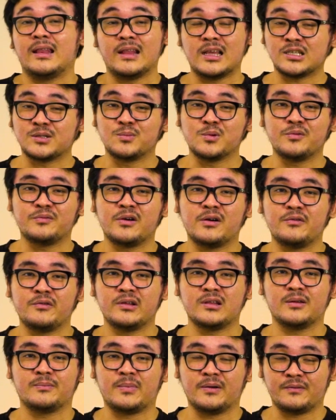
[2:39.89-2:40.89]
let's move on
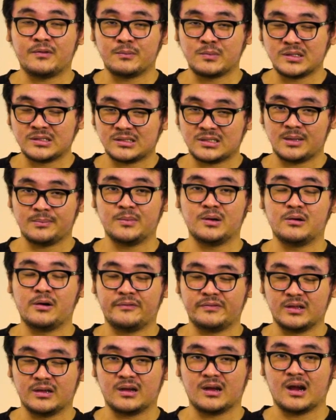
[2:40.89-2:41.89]
with the performance number
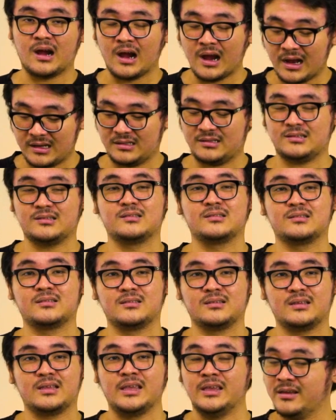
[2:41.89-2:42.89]
of the cards
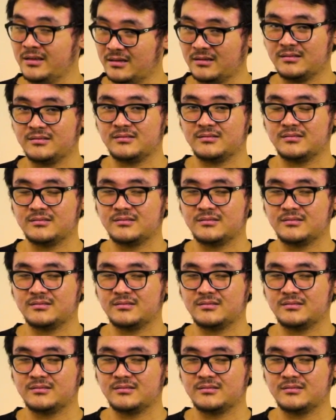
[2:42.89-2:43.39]
here.